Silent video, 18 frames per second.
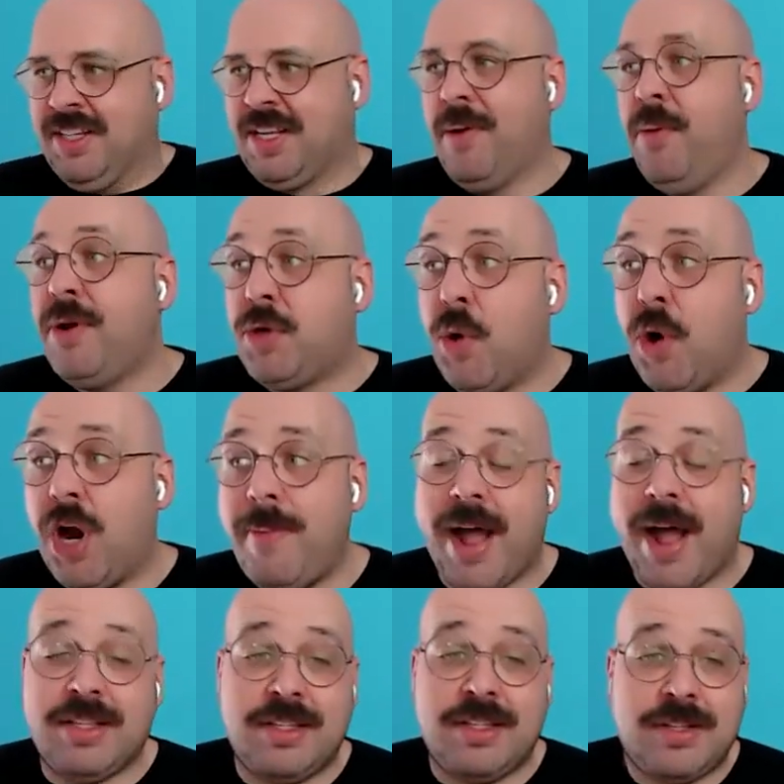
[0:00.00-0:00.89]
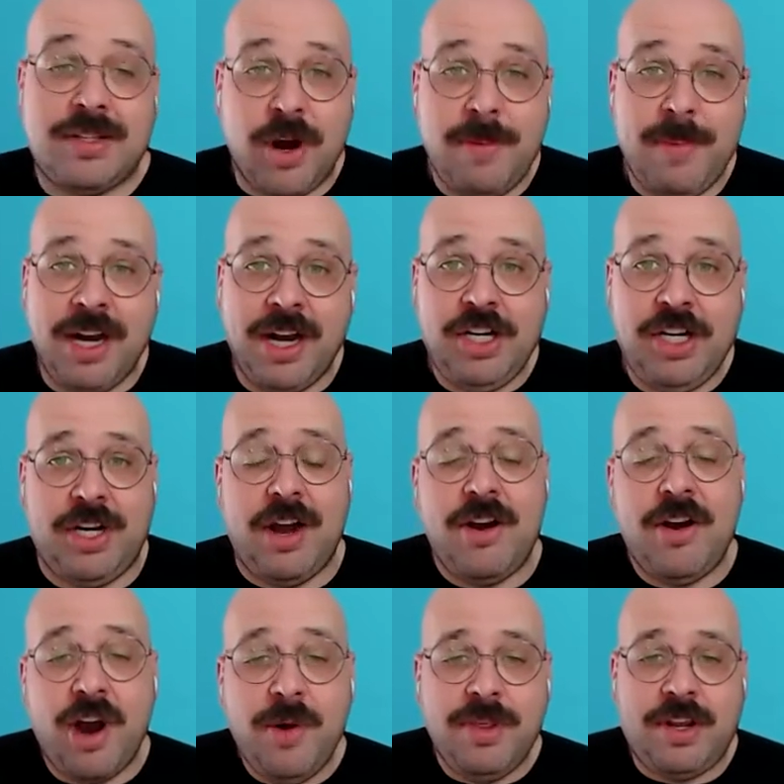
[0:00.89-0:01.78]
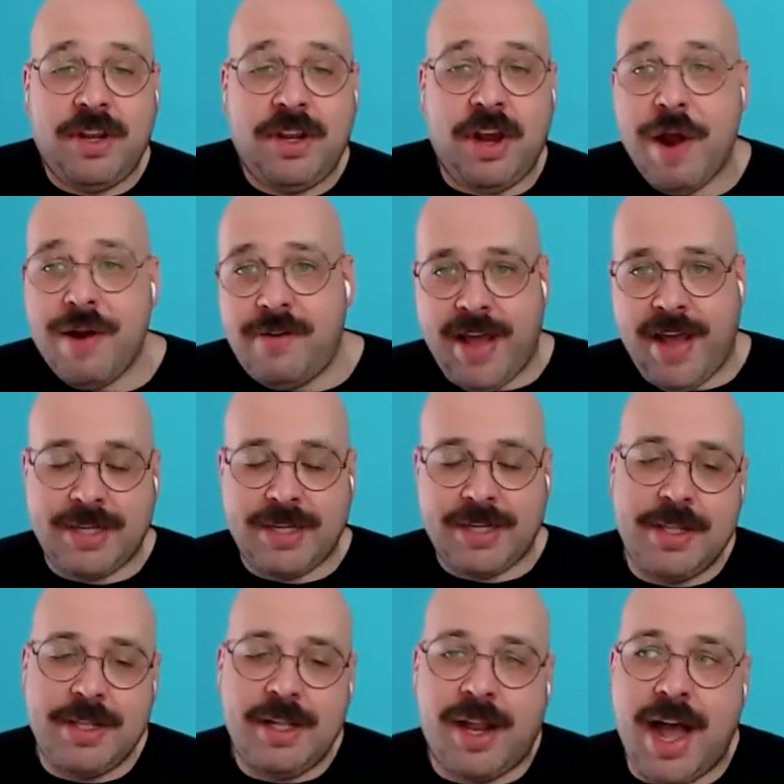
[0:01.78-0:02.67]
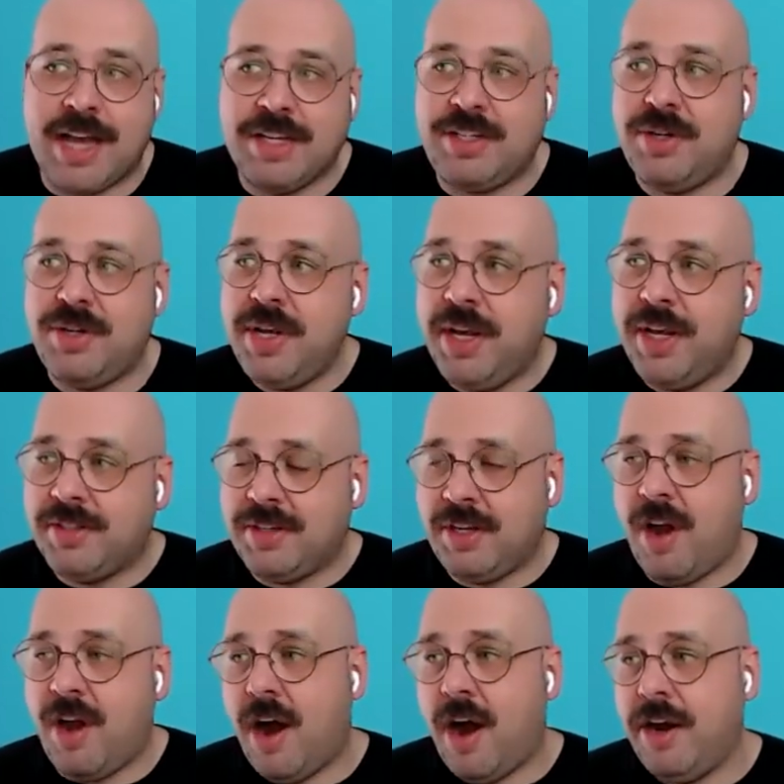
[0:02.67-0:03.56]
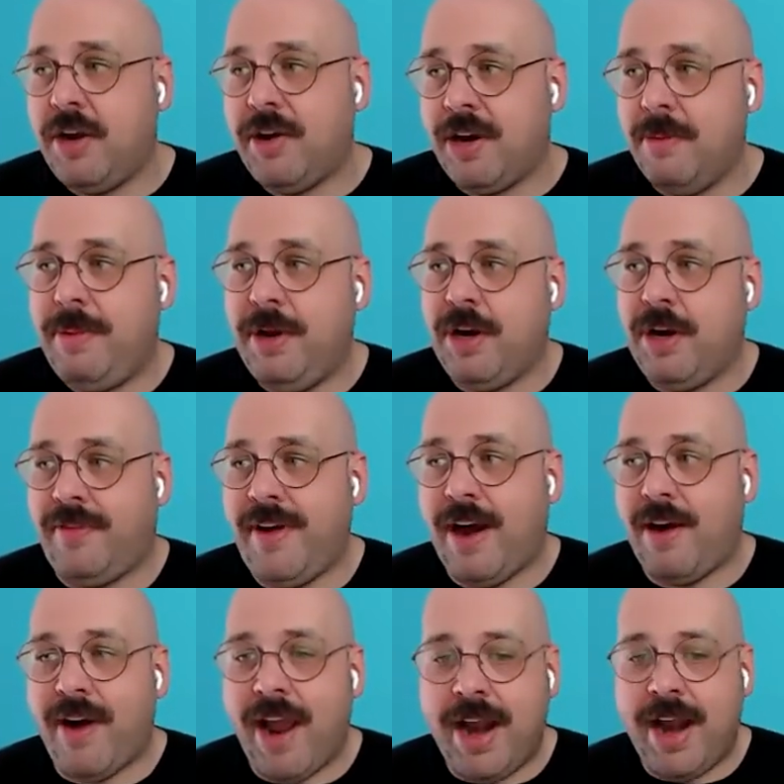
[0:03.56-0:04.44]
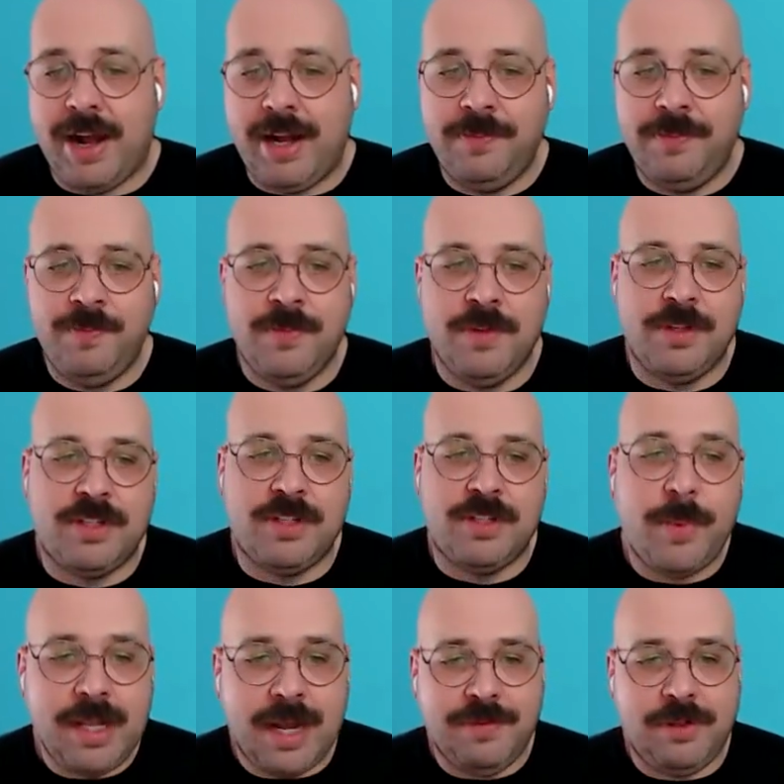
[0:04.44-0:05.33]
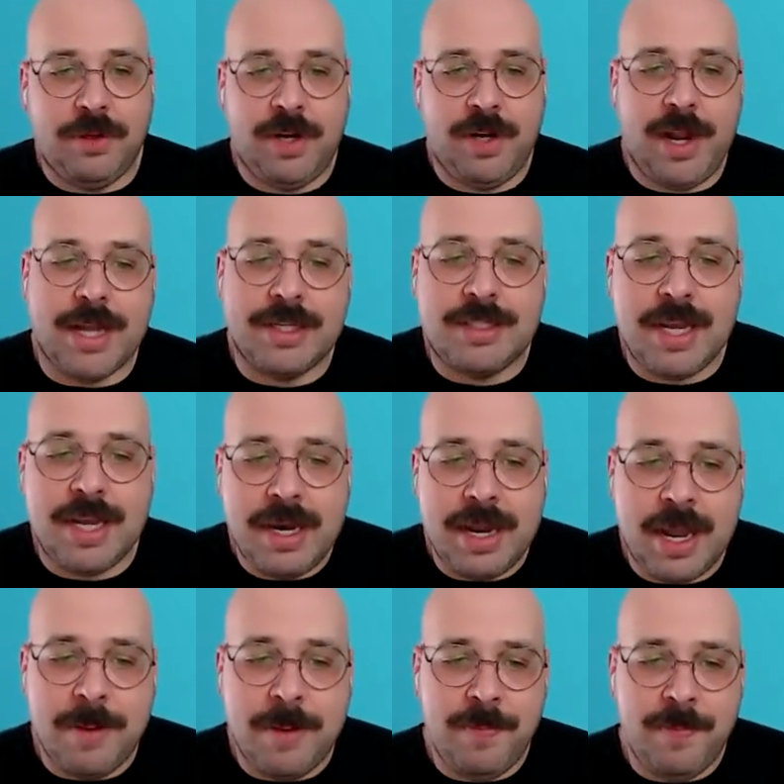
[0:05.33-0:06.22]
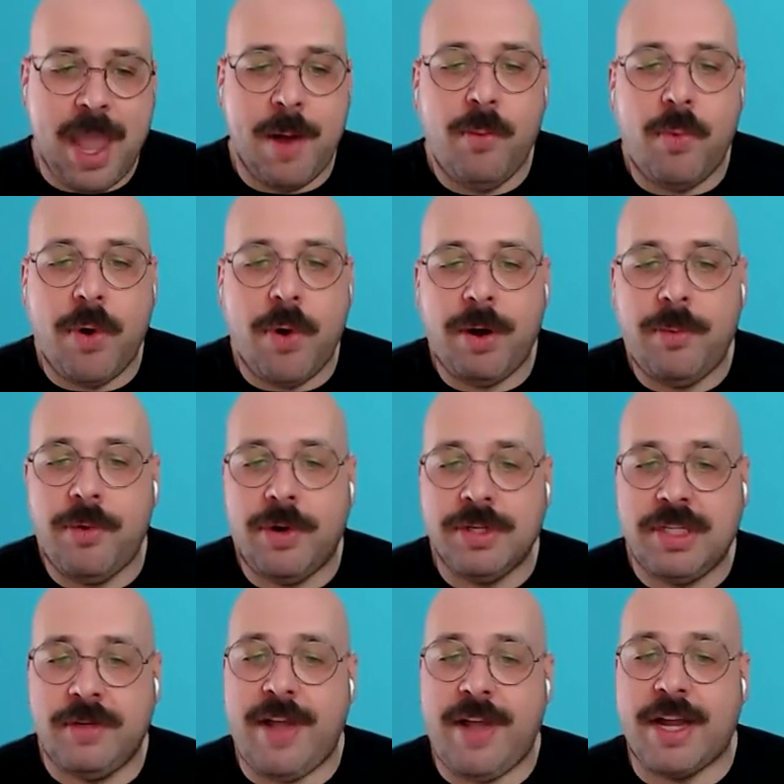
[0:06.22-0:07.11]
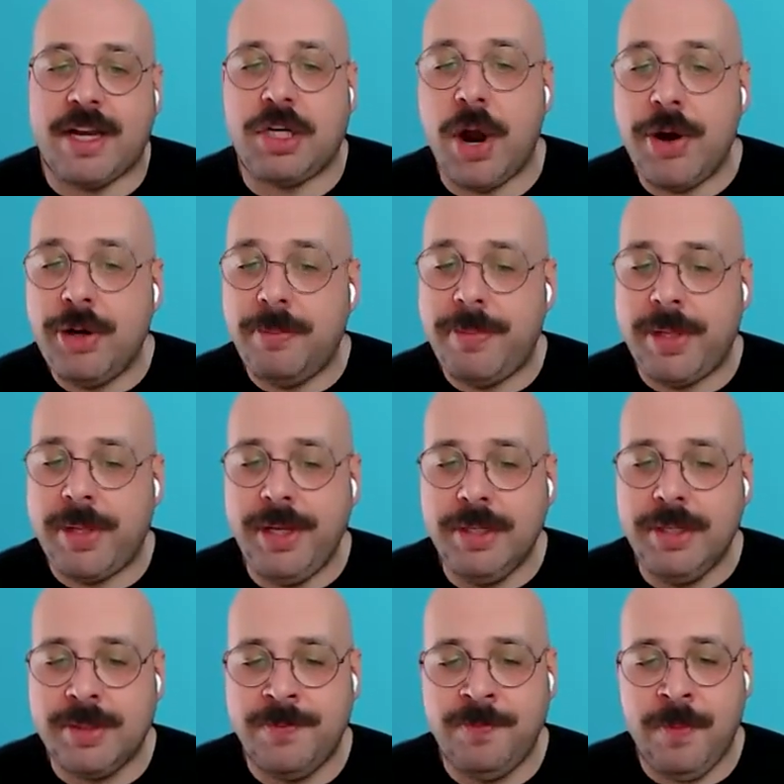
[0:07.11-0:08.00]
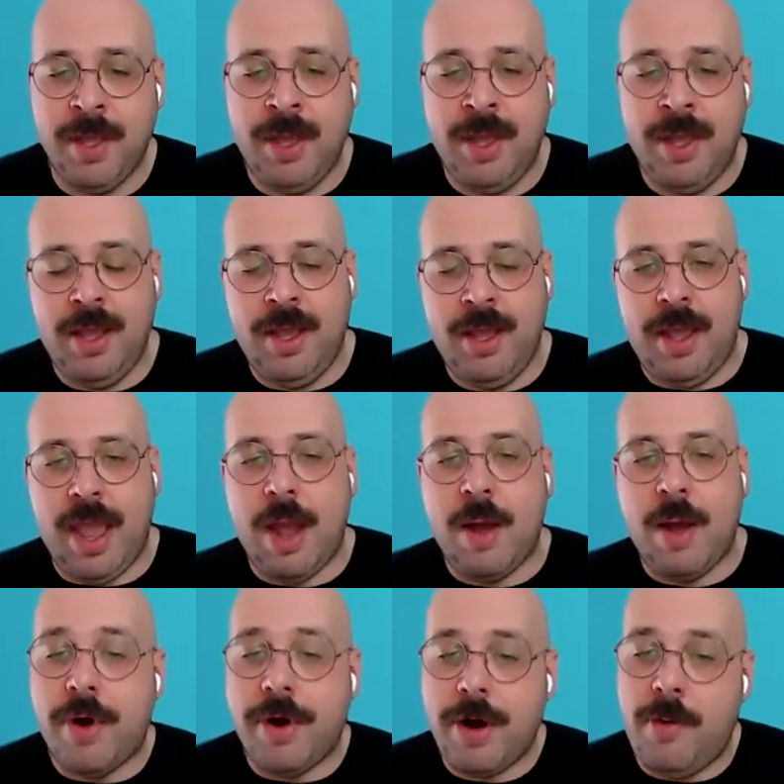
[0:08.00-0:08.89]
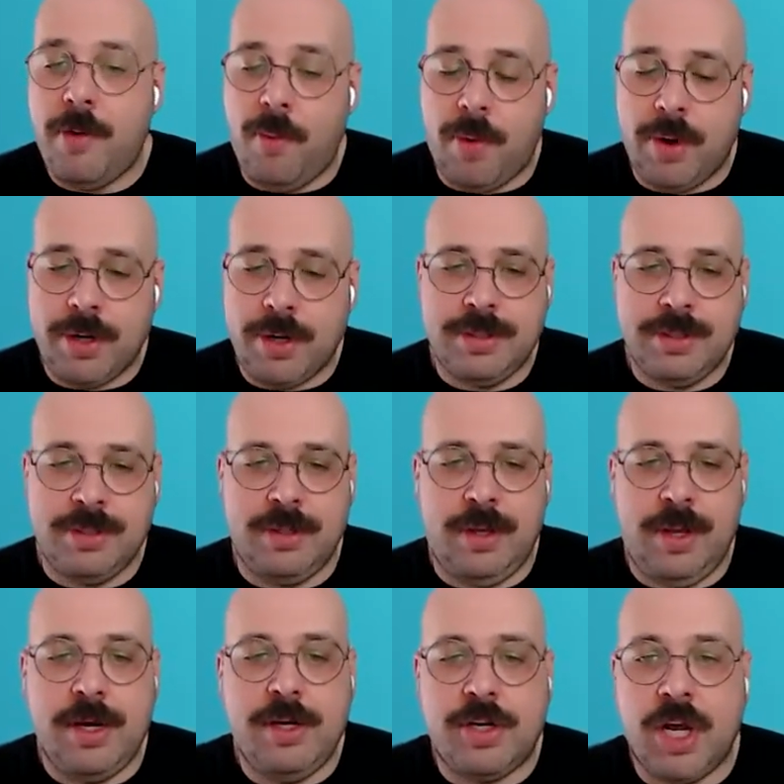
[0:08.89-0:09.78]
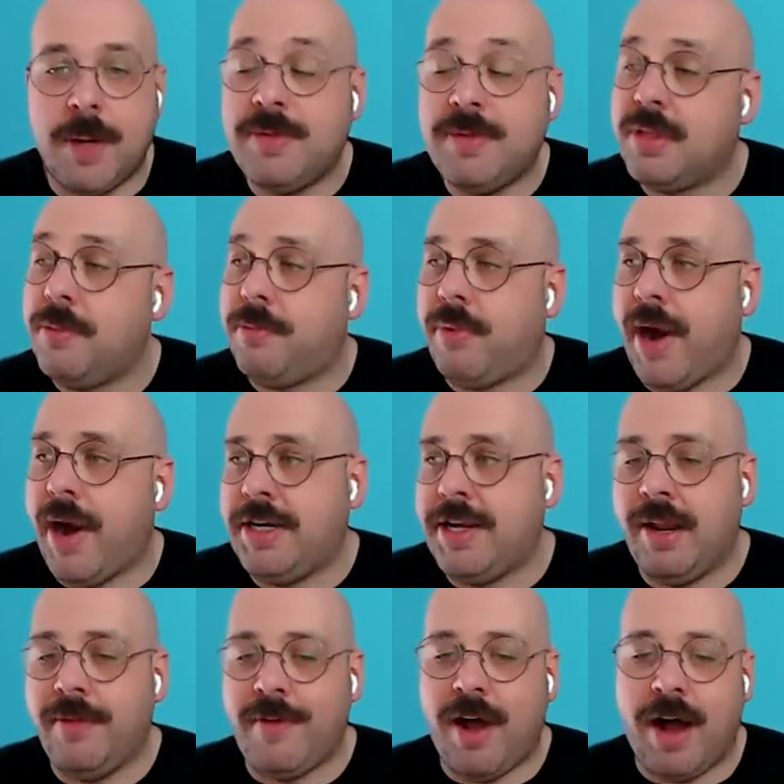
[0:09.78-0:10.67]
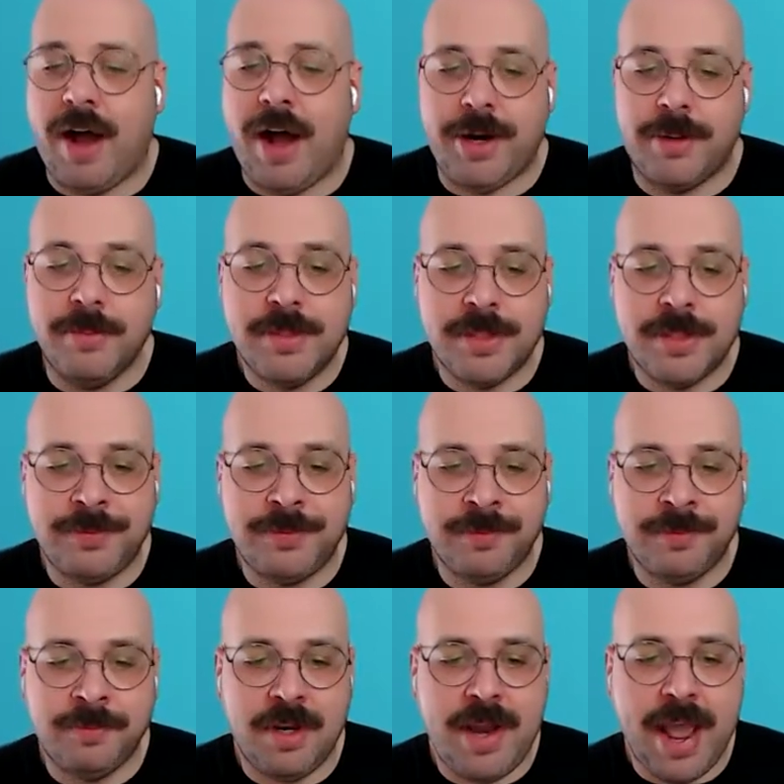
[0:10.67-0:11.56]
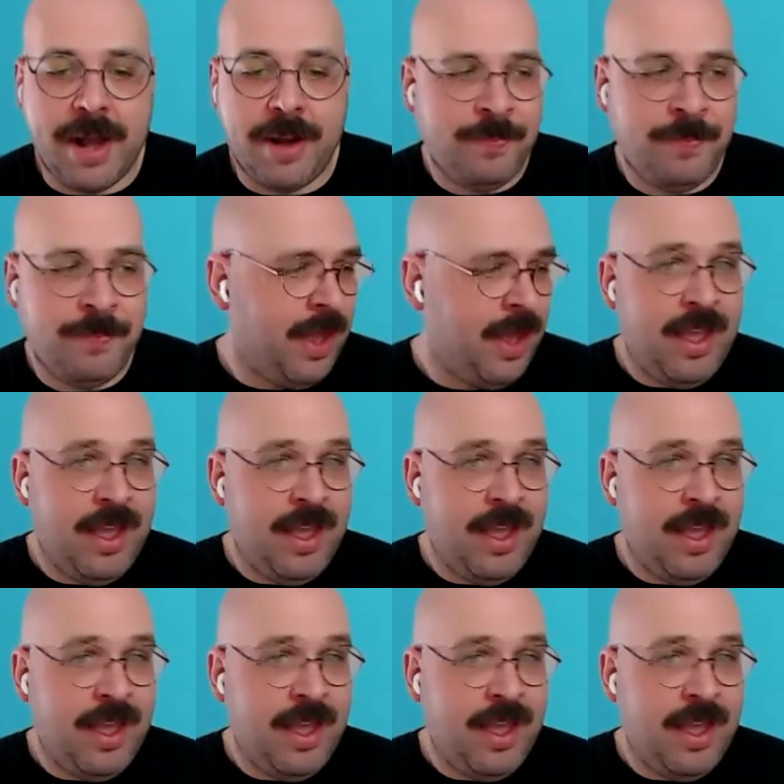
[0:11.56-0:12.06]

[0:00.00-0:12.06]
So we talk about so much, and I know with COVID vaccine the last 2 years kind of got a bit off our radar. So we love to look at our CDM and what it was of our total billings and what it was in terms of the breakdown of items. Now,